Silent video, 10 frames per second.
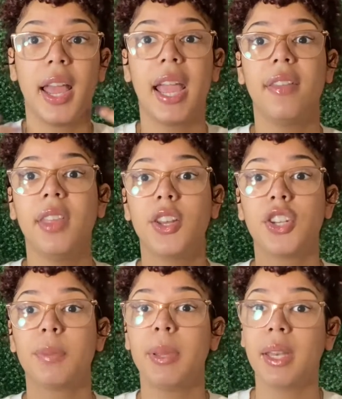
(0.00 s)
and then
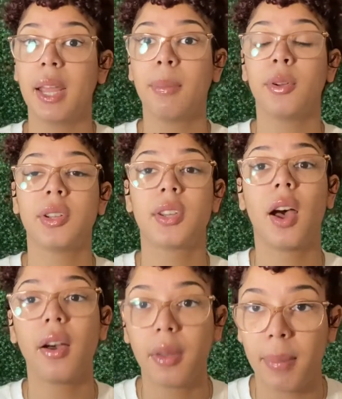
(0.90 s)
just being able to
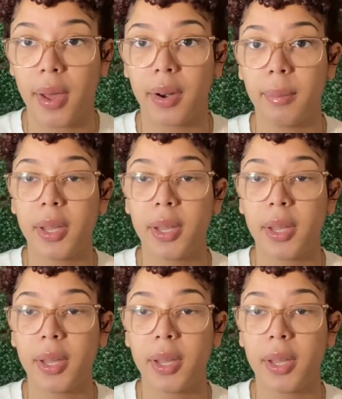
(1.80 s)
talk about it,